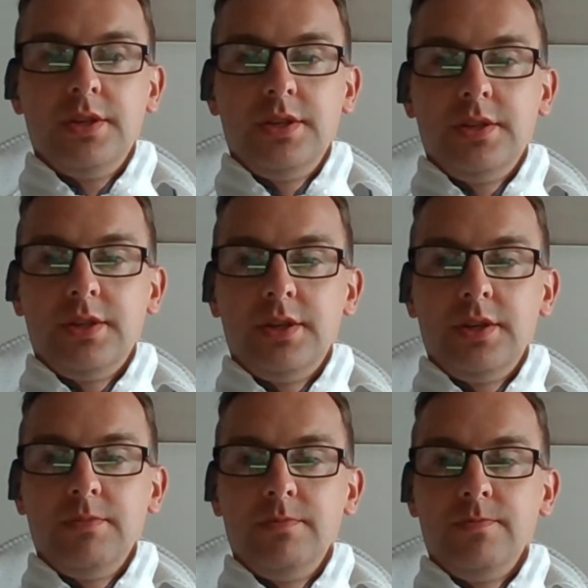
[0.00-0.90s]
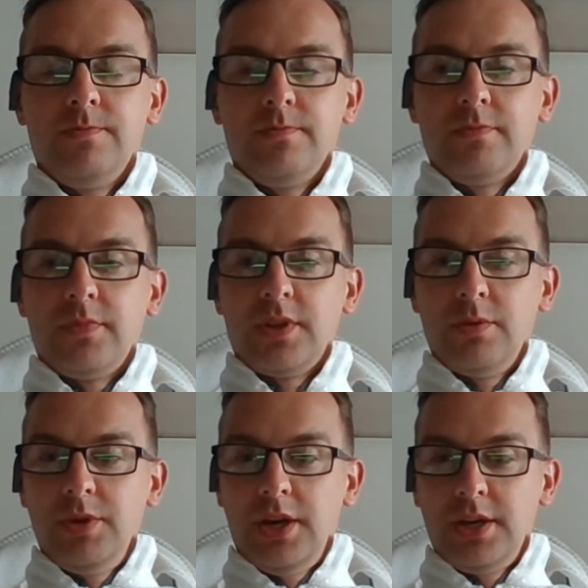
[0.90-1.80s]
And um,
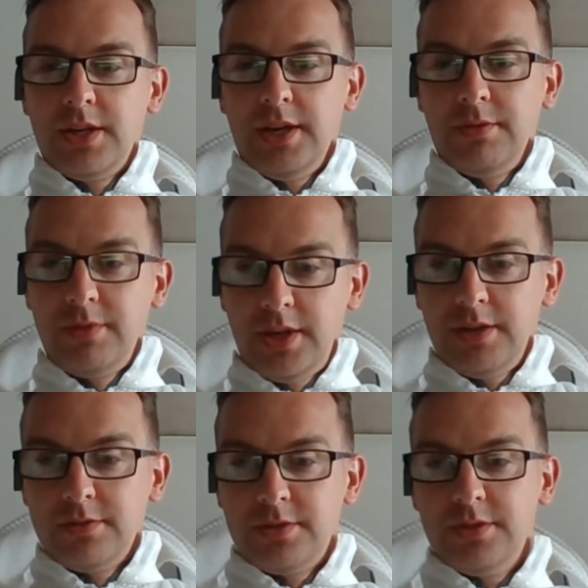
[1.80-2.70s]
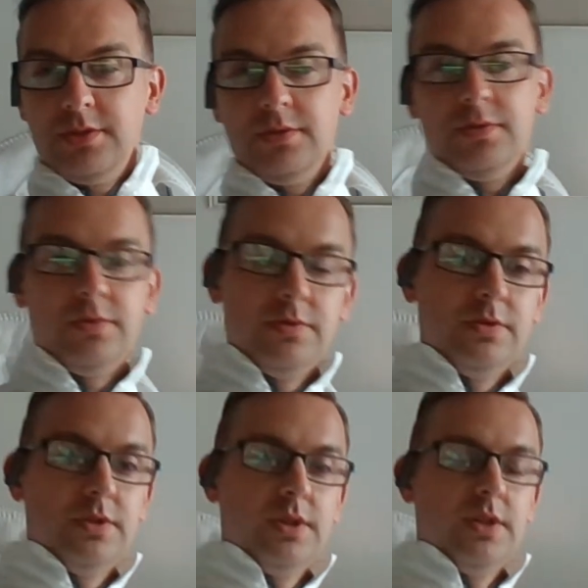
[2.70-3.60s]
we are down now to
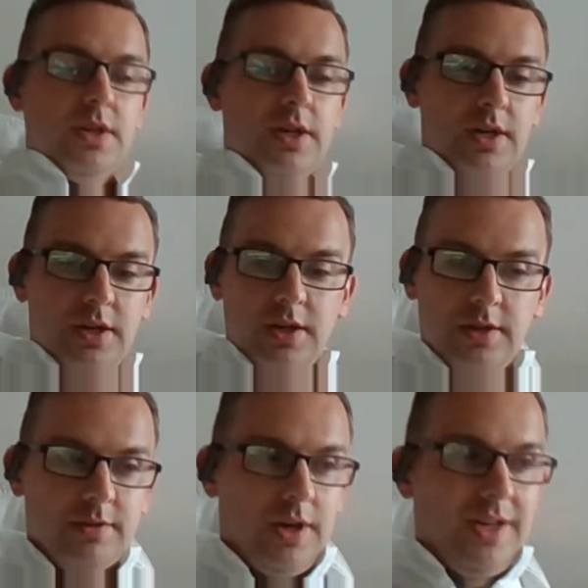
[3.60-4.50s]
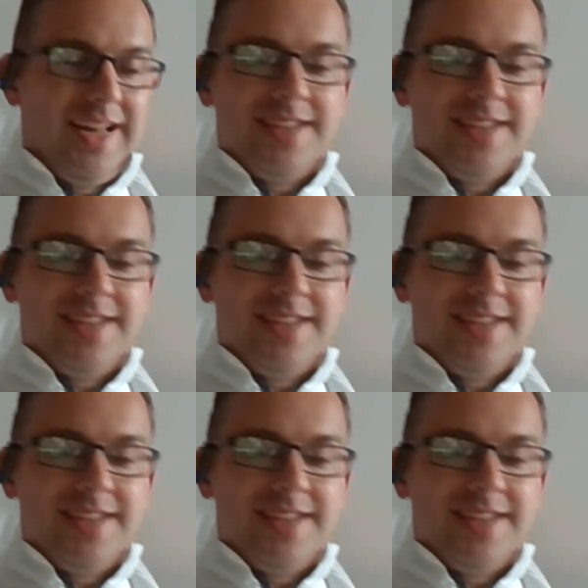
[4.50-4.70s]
uh, our